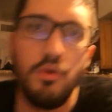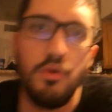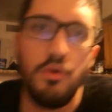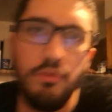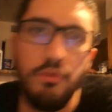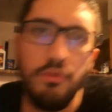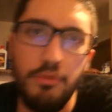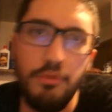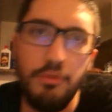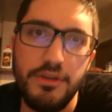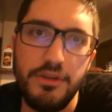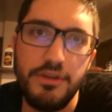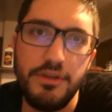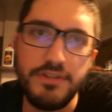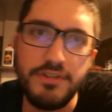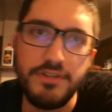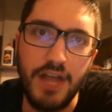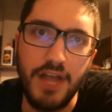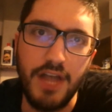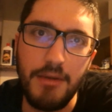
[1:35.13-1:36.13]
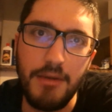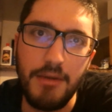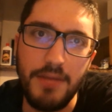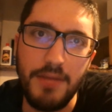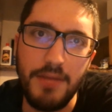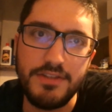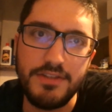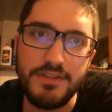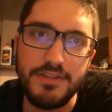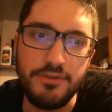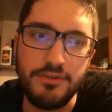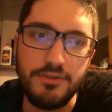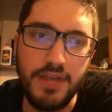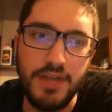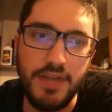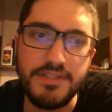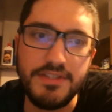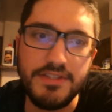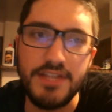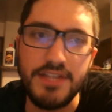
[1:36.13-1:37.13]
We will be using a Hamamatsu
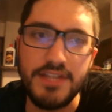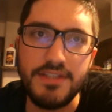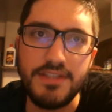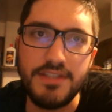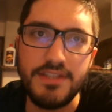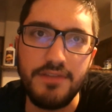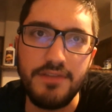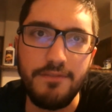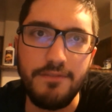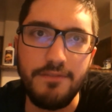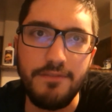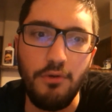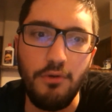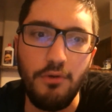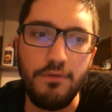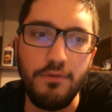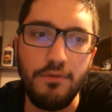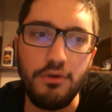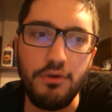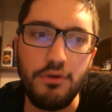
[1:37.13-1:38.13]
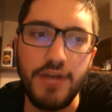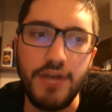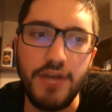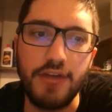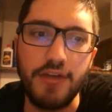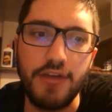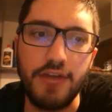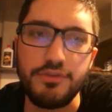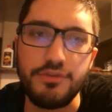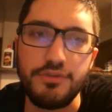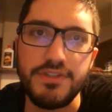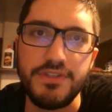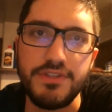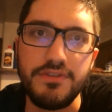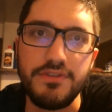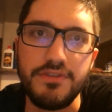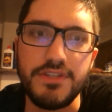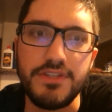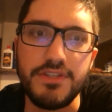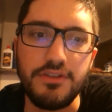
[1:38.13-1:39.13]
S10784 photodiode to
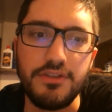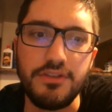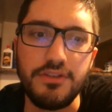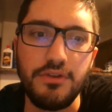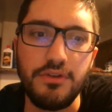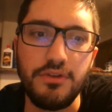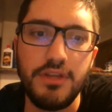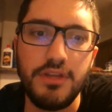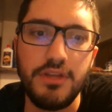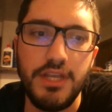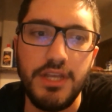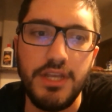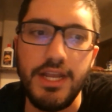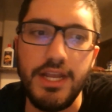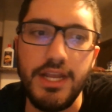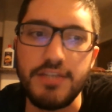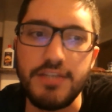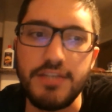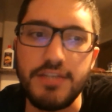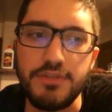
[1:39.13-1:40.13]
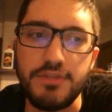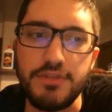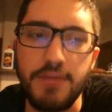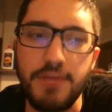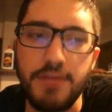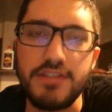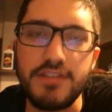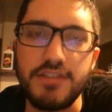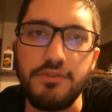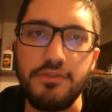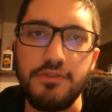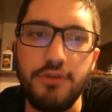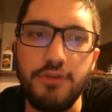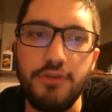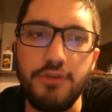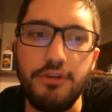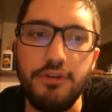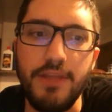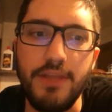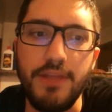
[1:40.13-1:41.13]
receive the signal. It has a response of
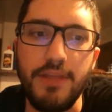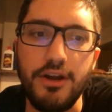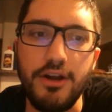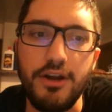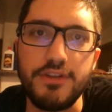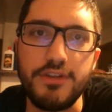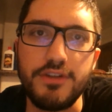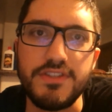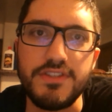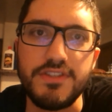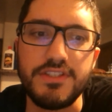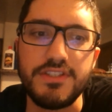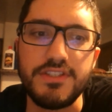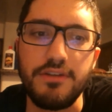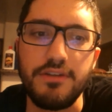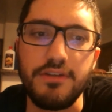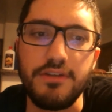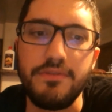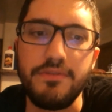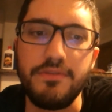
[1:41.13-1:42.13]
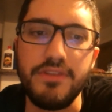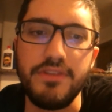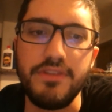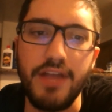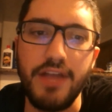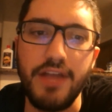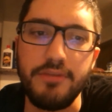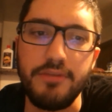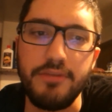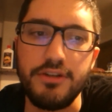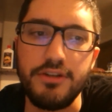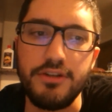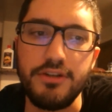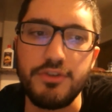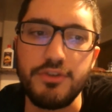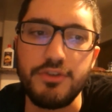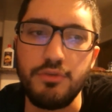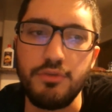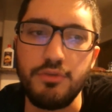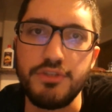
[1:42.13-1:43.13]
300 MHz at 650
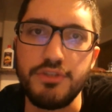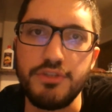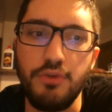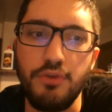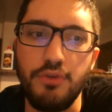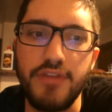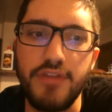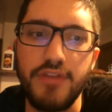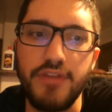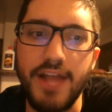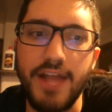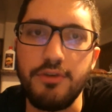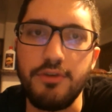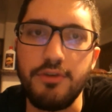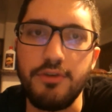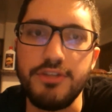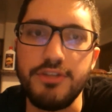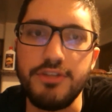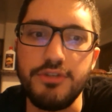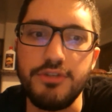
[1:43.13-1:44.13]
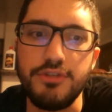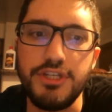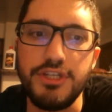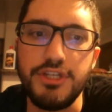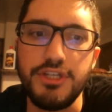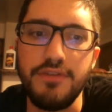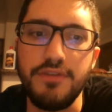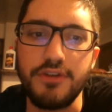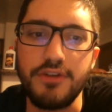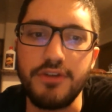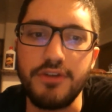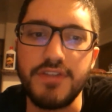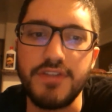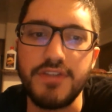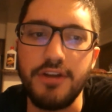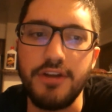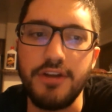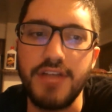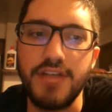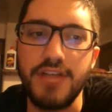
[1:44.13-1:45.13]
nanometers, which is more than adequate to achieve our
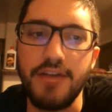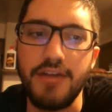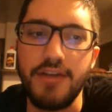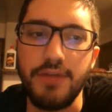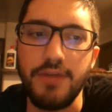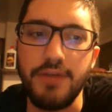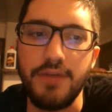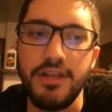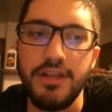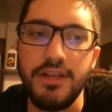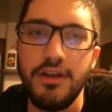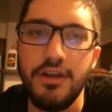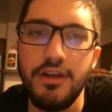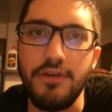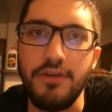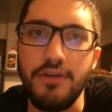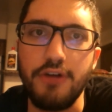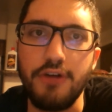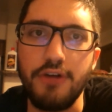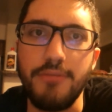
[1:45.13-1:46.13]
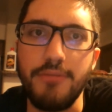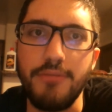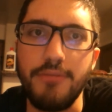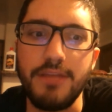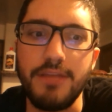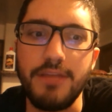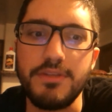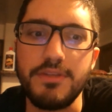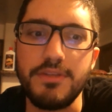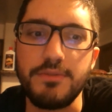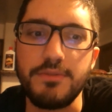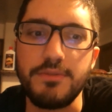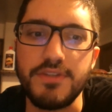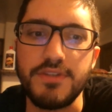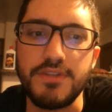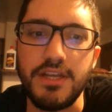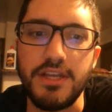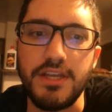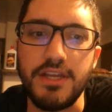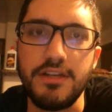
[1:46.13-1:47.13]
desired data rate of 100 megabits per
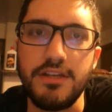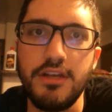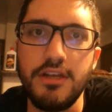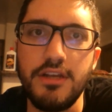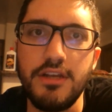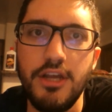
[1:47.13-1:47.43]
second.